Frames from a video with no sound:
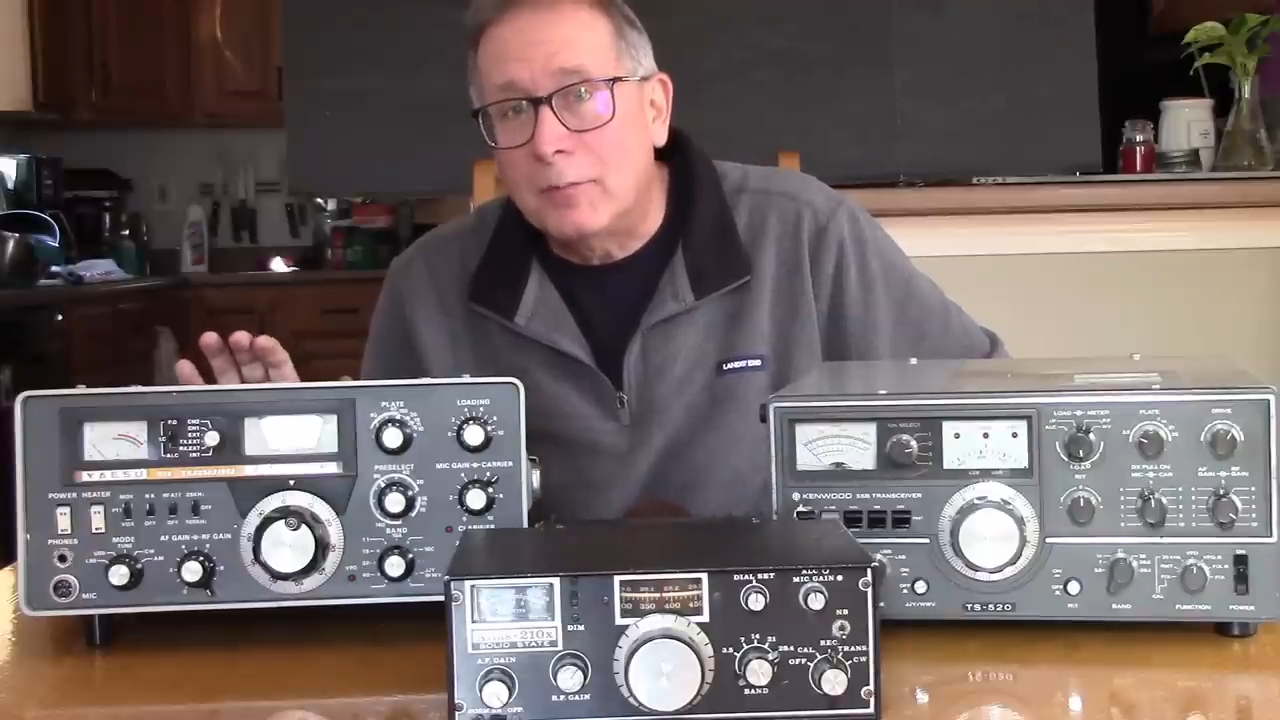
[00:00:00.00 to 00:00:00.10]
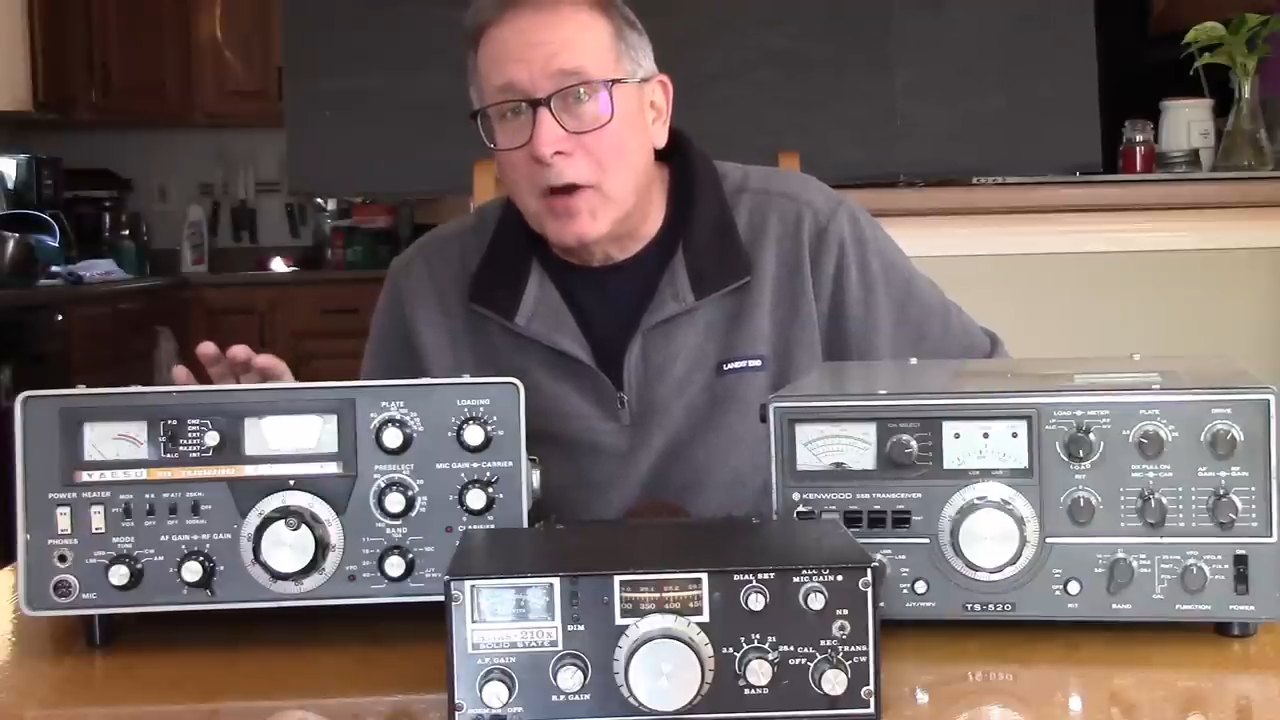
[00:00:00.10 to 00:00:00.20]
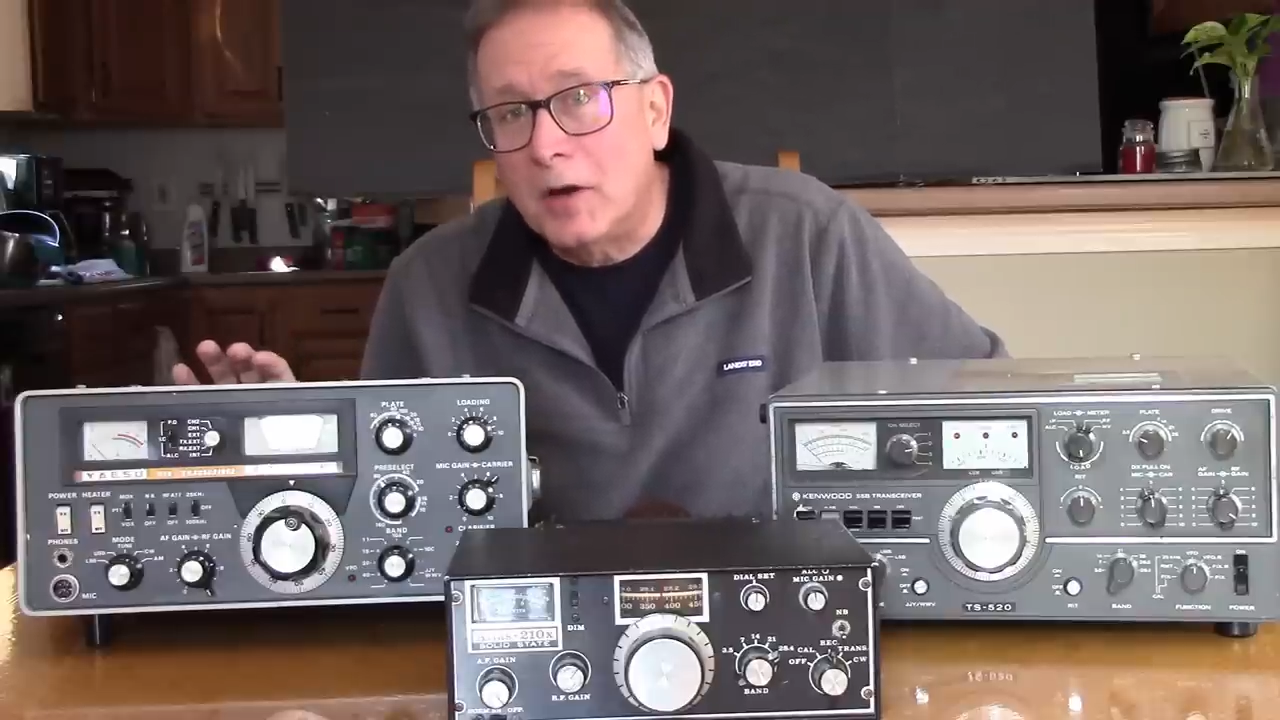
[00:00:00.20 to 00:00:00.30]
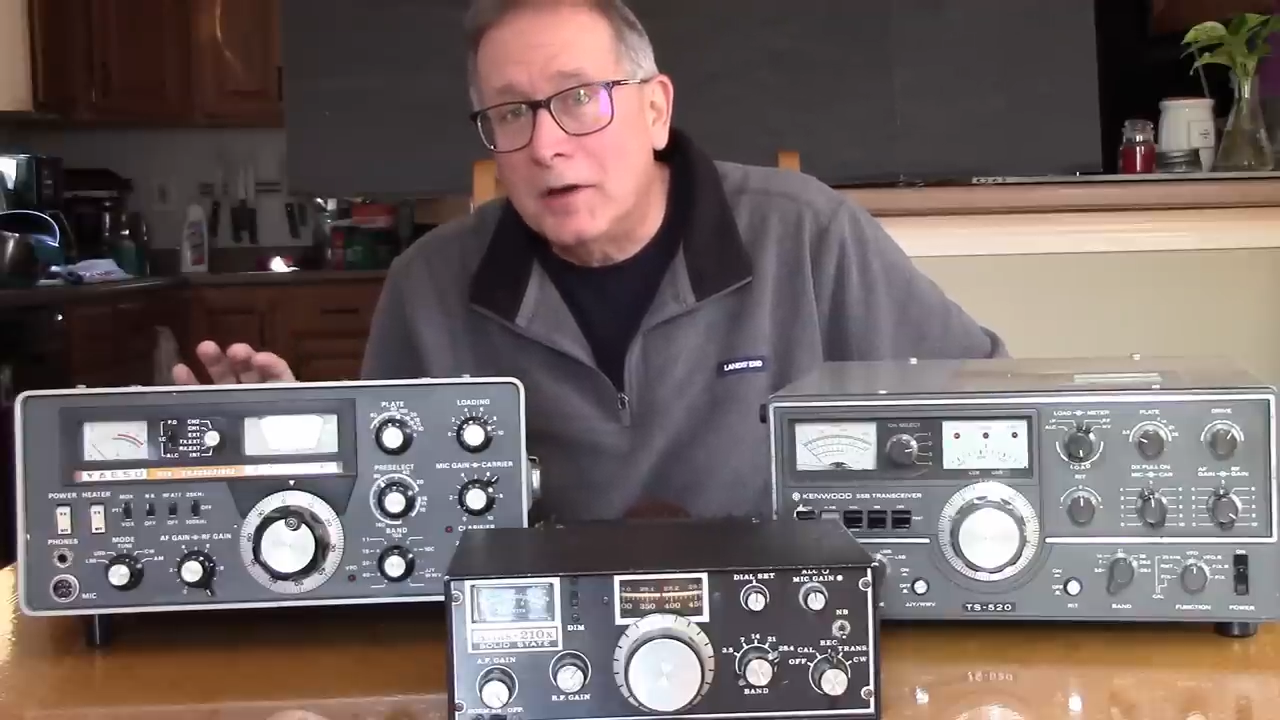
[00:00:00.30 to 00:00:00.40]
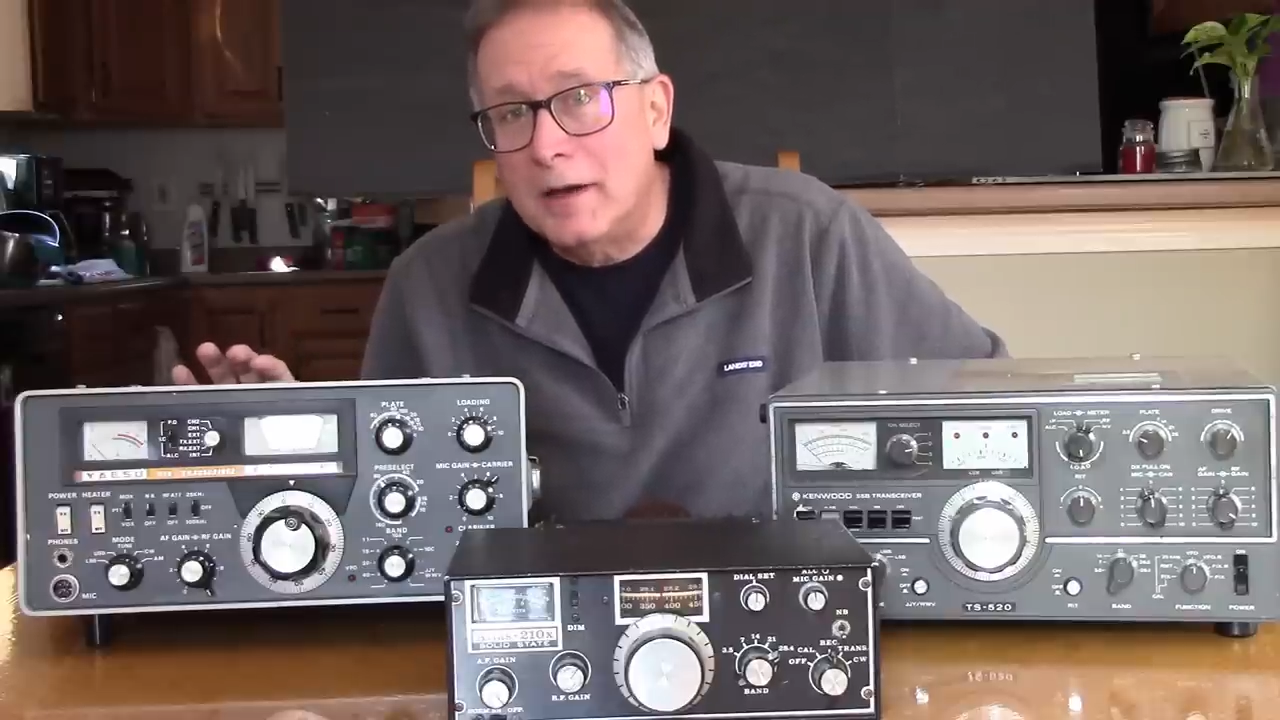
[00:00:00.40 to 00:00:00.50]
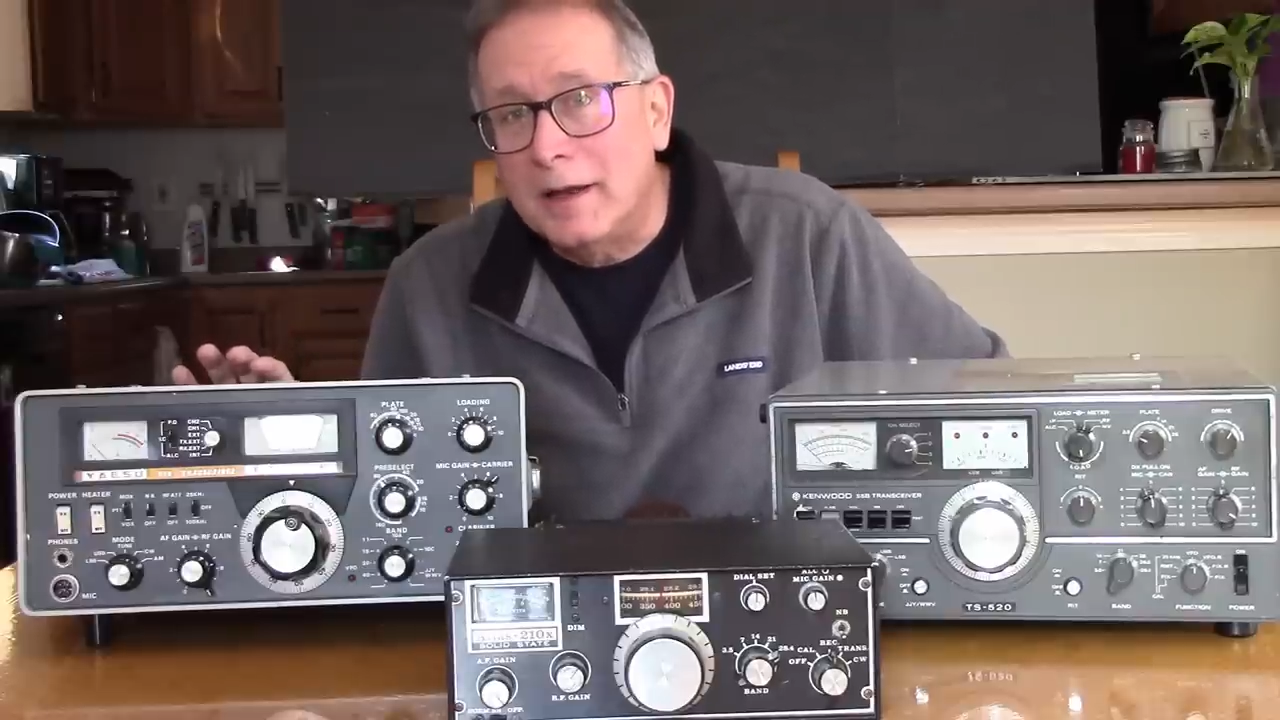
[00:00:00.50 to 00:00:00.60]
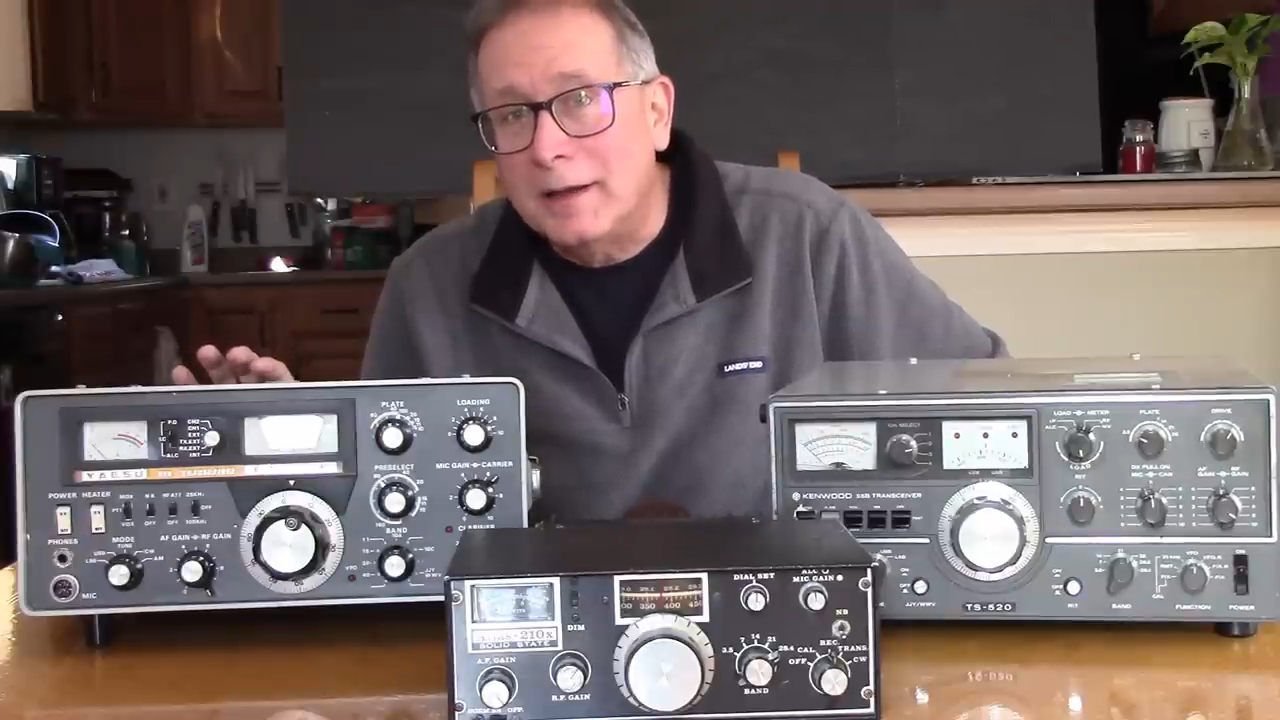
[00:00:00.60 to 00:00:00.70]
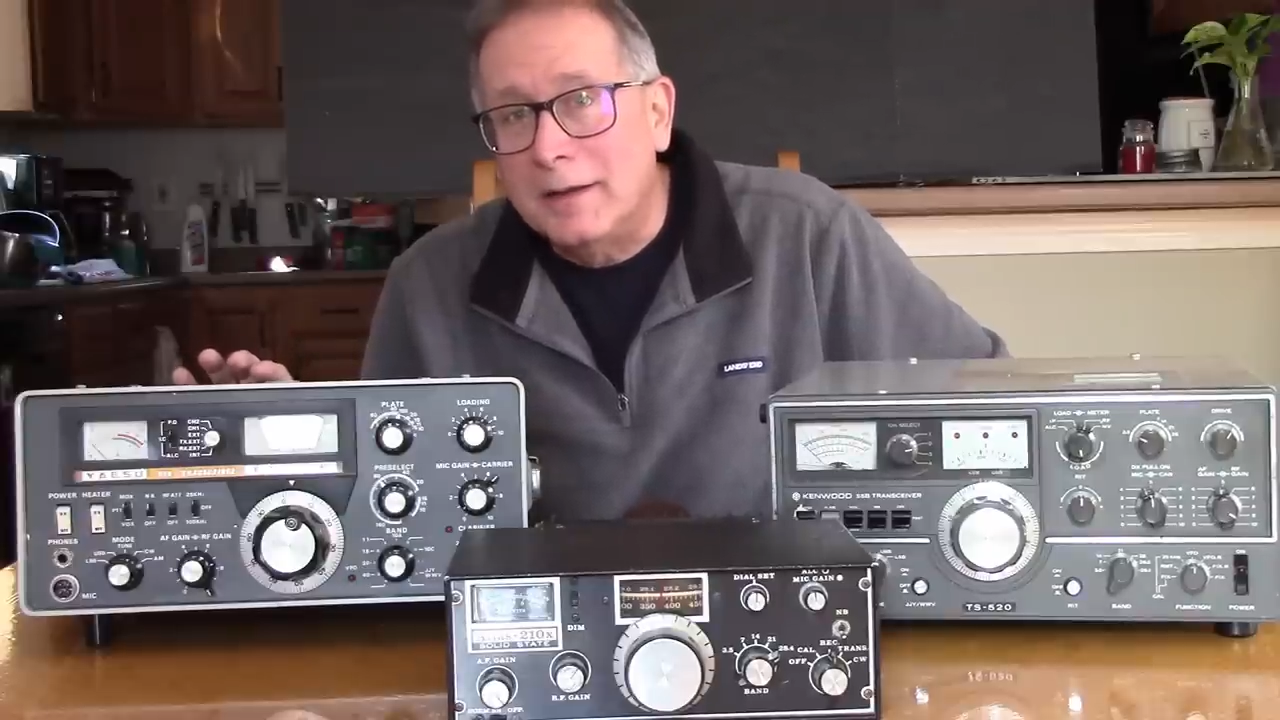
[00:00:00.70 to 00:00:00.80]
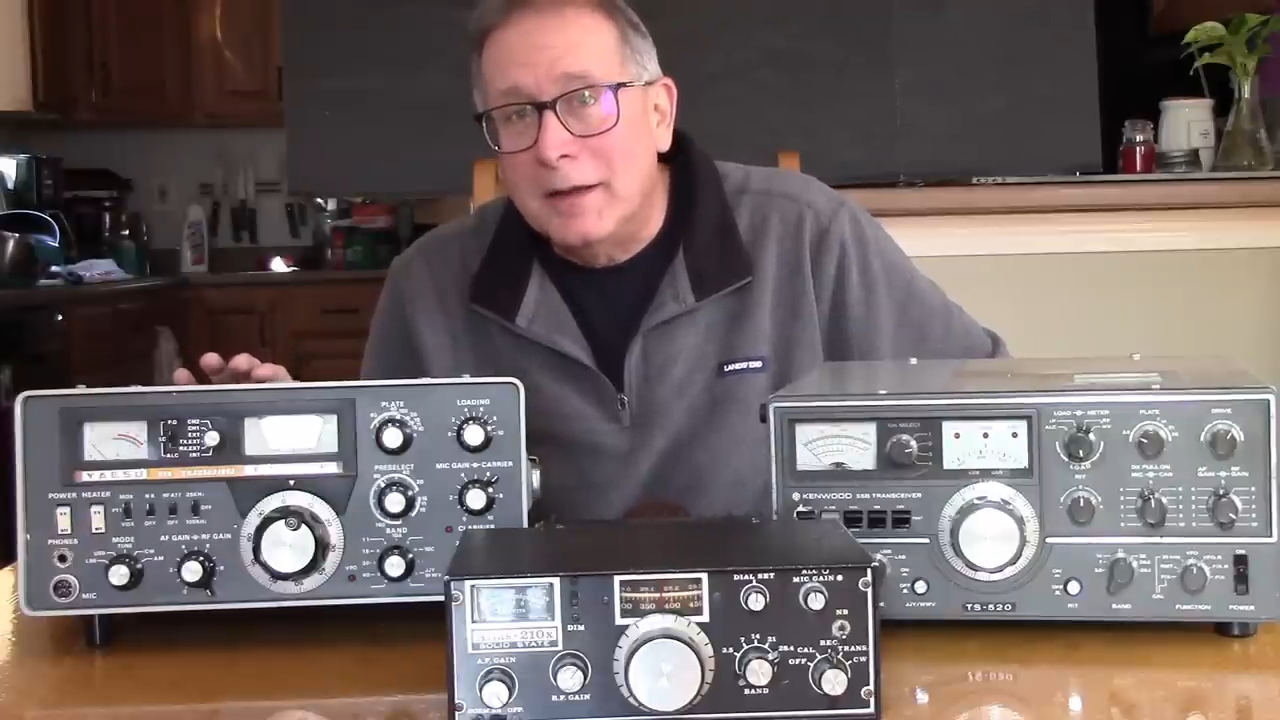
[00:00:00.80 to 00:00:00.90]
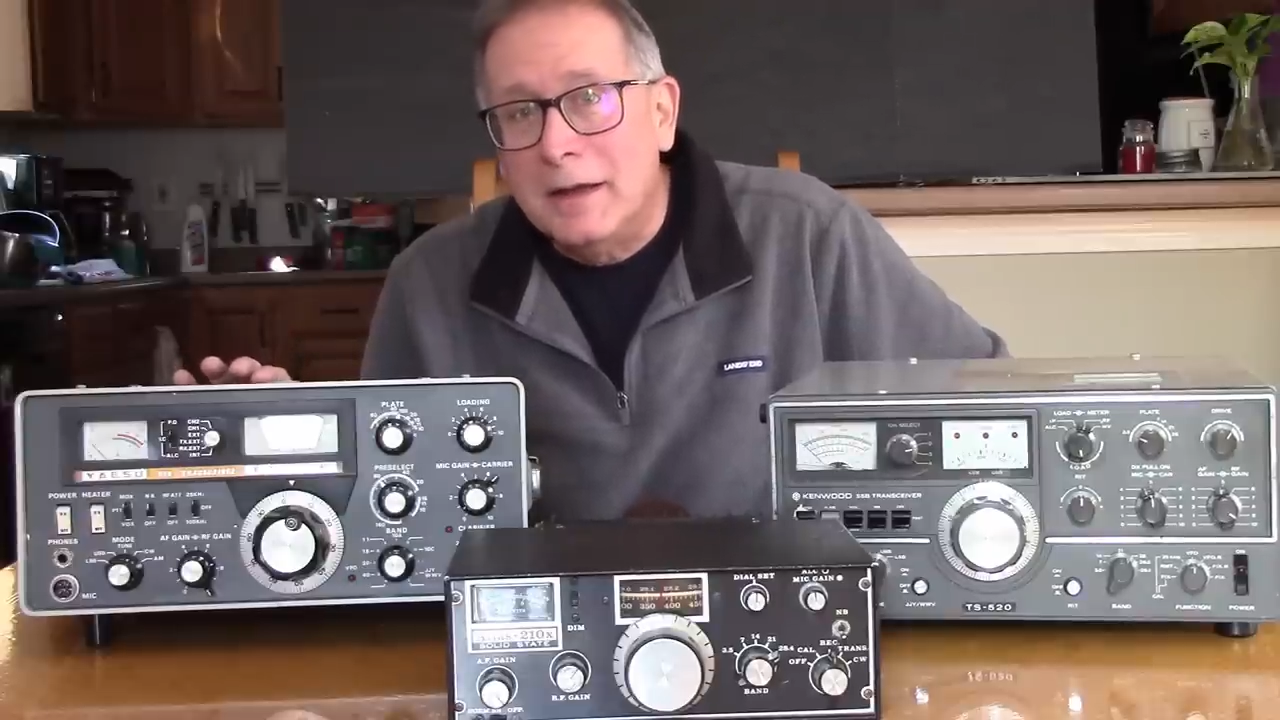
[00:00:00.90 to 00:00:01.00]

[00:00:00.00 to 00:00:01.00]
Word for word: marketing,